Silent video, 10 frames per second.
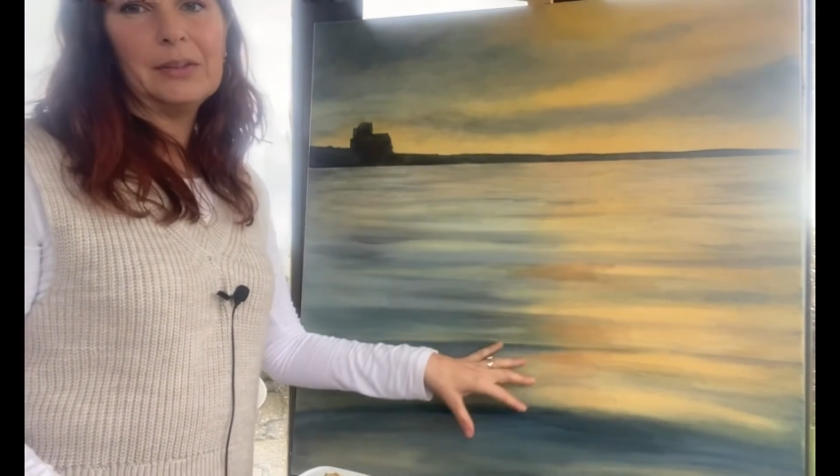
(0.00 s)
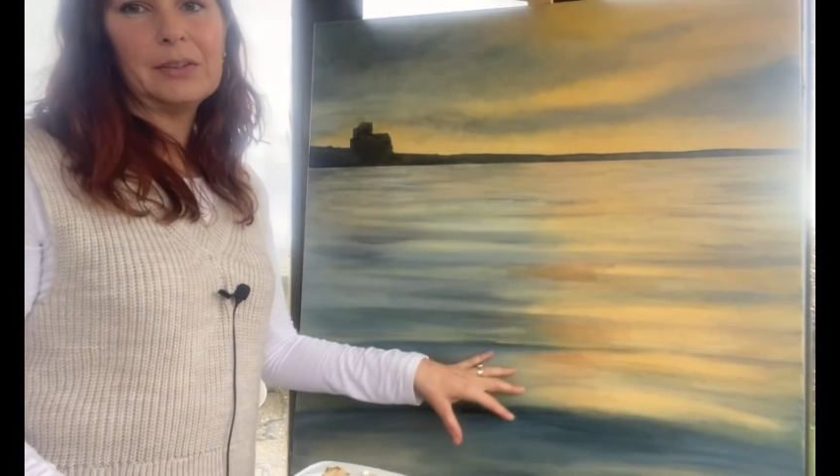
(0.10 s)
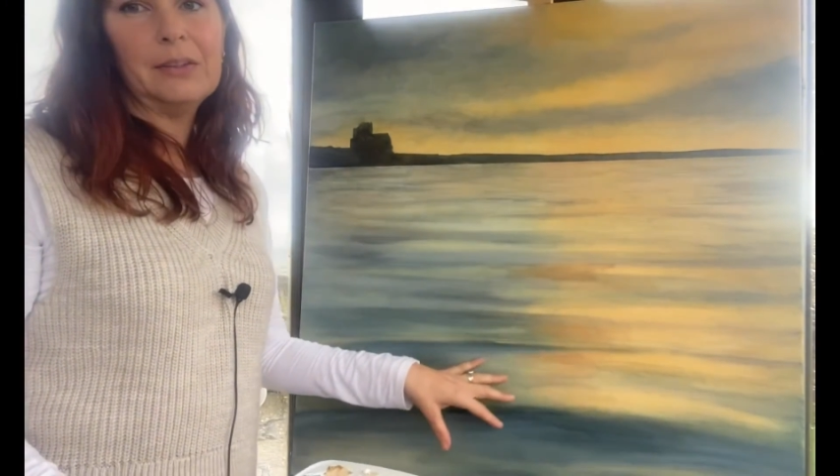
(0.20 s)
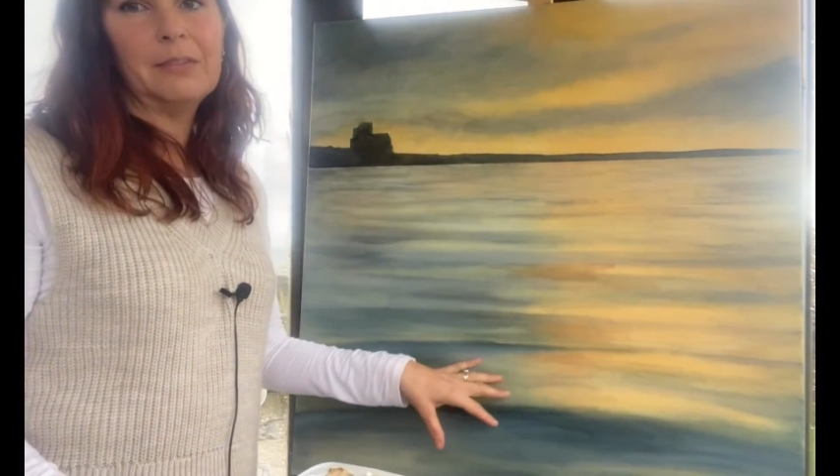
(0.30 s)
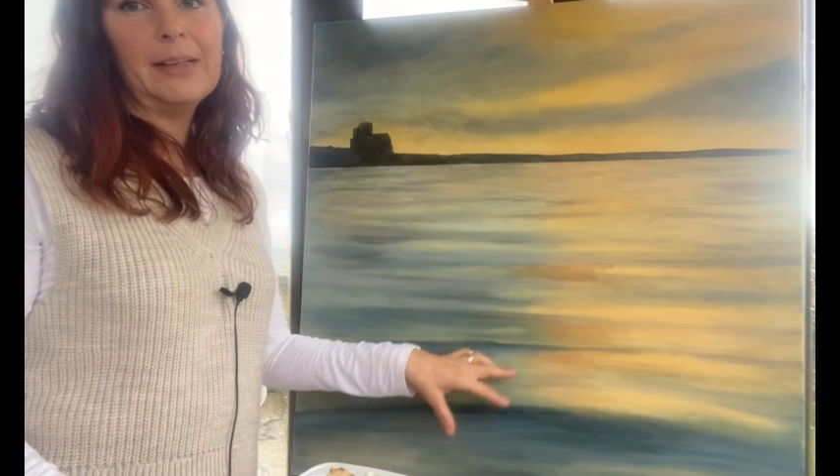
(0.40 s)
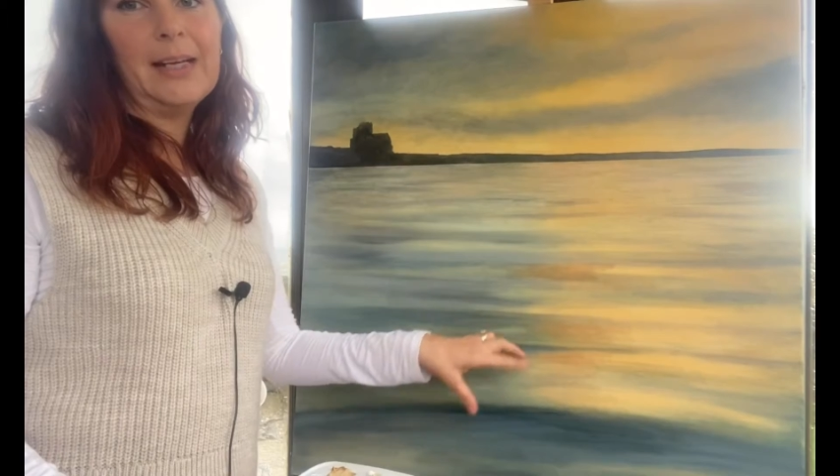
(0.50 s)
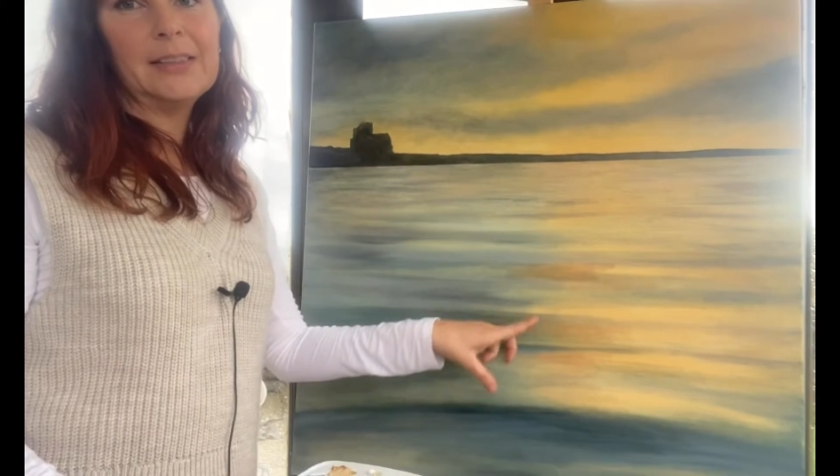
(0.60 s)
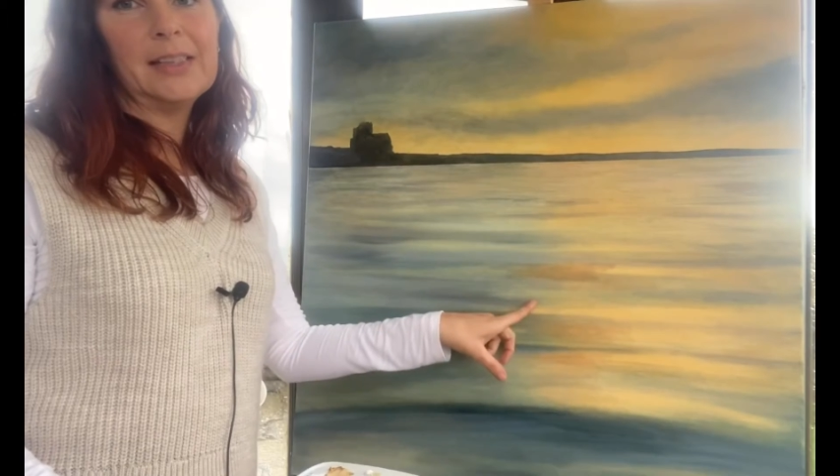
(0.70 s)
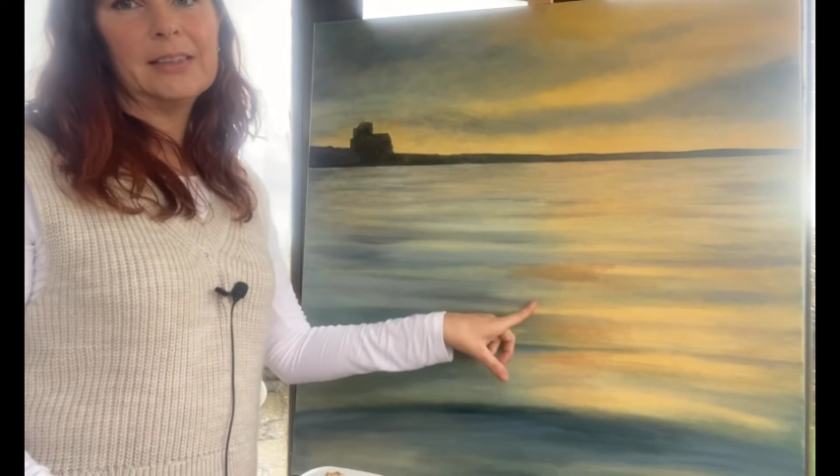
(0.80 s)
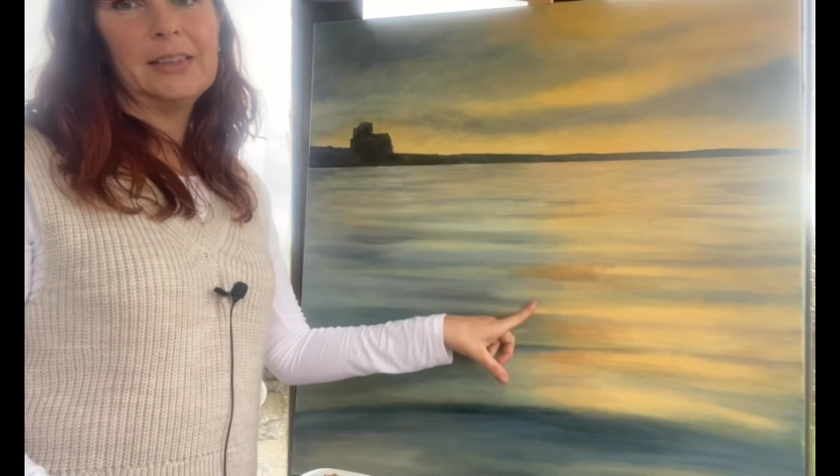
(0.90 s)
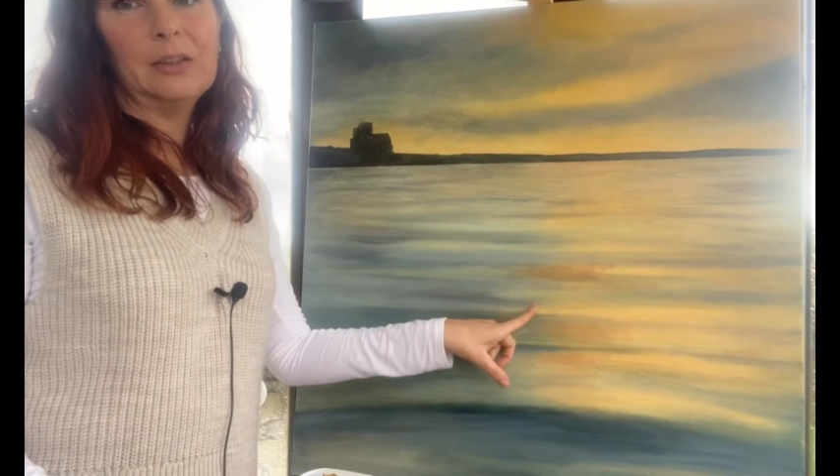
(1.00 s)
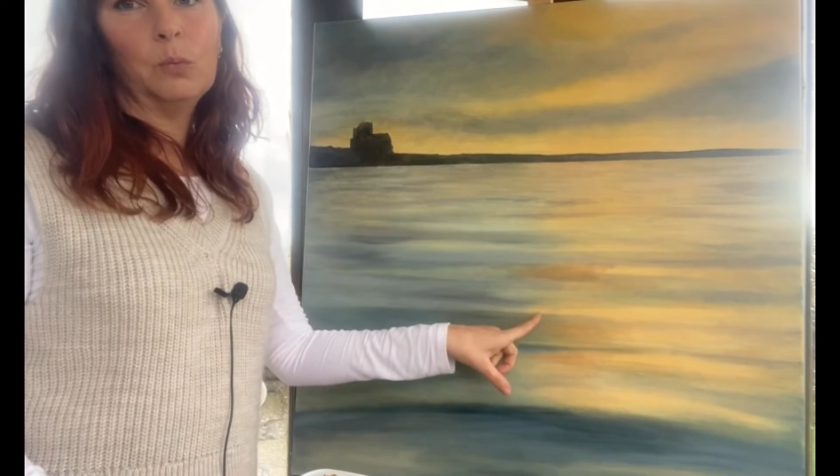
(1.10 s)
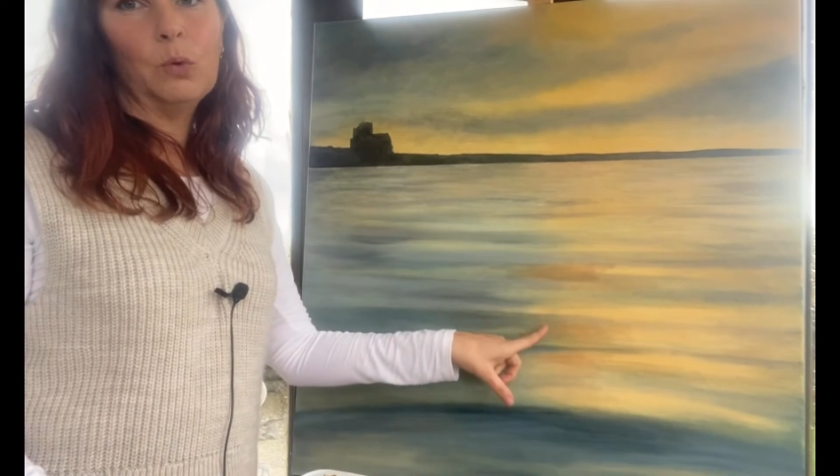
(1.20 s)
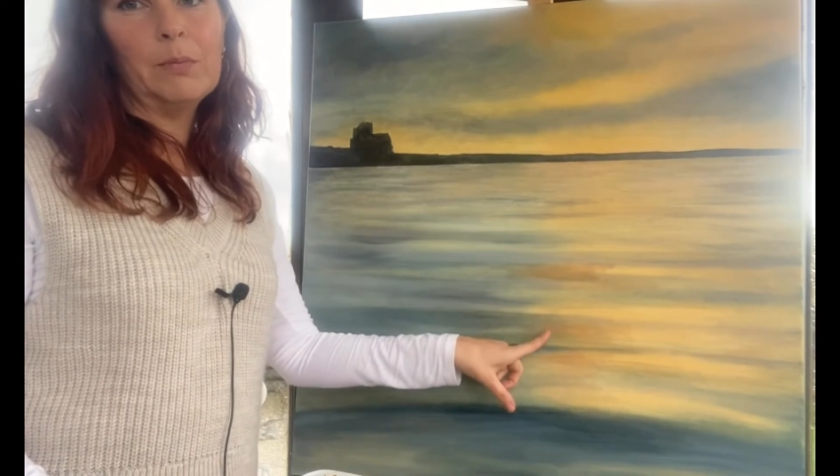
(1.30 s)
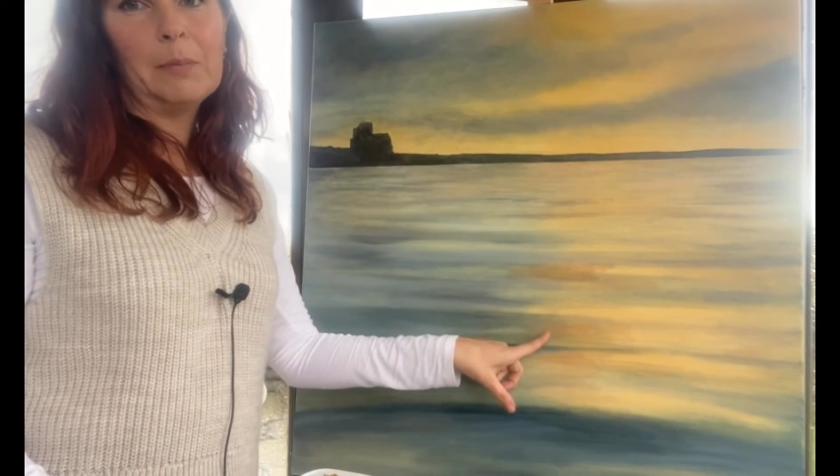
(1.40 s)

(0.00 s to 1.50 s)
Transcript: So the red is actually going to warm